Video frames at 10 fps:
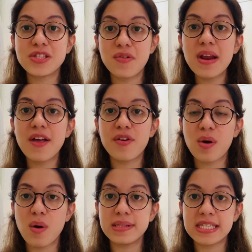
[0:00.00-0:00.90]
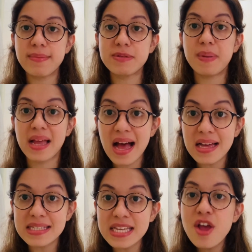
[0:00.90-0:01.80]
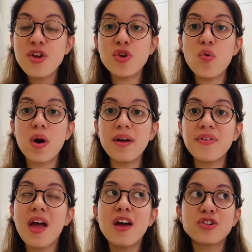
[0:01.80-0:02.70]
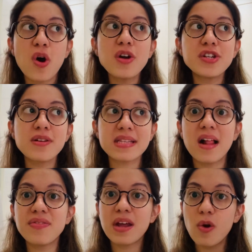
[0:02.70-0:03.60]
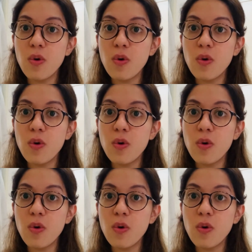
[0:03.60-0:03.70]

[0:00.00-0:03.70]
3 other concepts because you have taught yourself that,